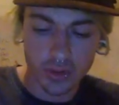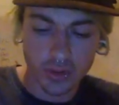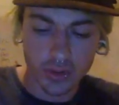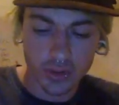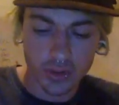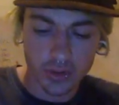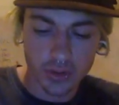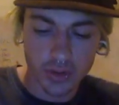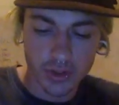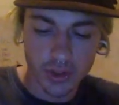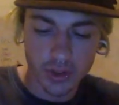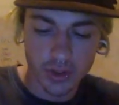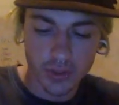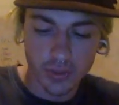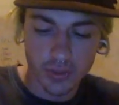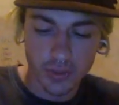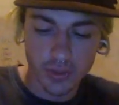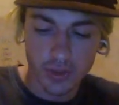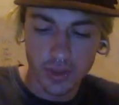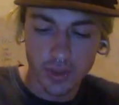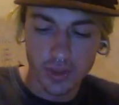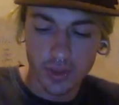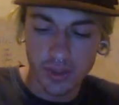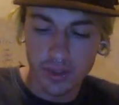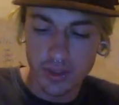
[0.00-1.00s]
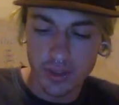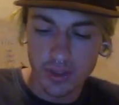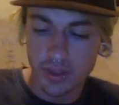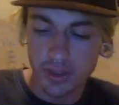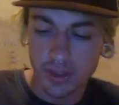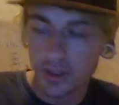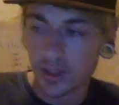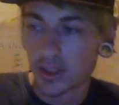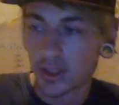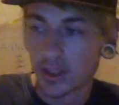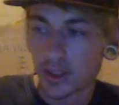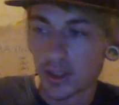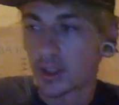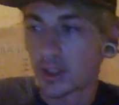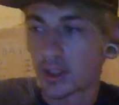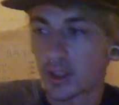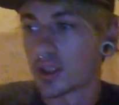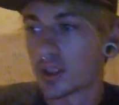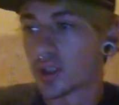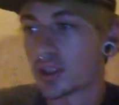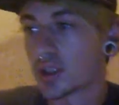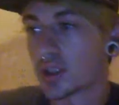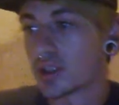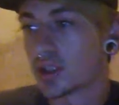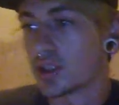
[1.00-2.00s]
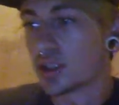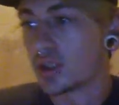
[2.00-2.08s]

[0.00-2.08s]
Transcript: Super nice and delicious.